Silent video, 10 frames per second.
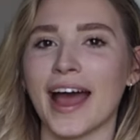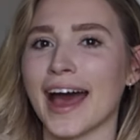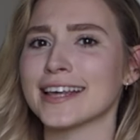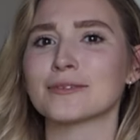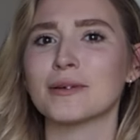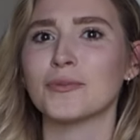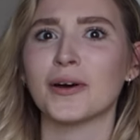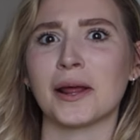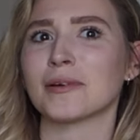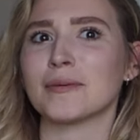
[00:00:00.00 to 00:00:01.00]
ask me
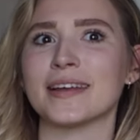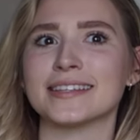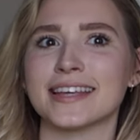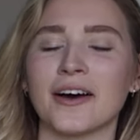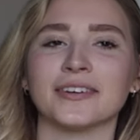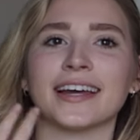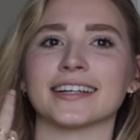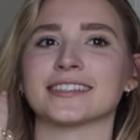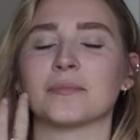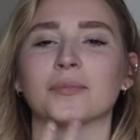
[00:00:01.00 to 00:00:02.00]
when I'm going to be in town
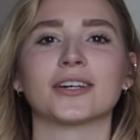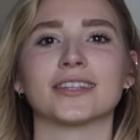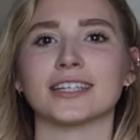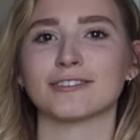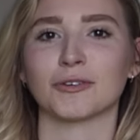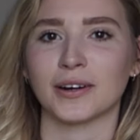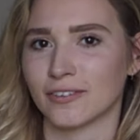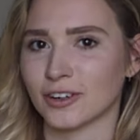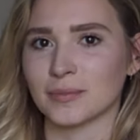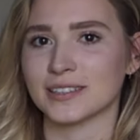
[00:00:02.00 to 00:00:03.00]
next and book things for
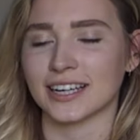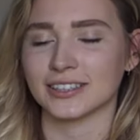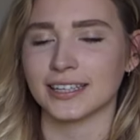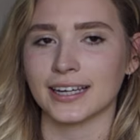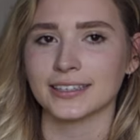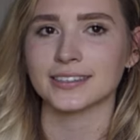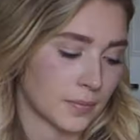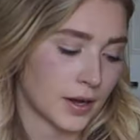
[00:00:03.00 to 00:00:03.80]
whenever I'm in town next.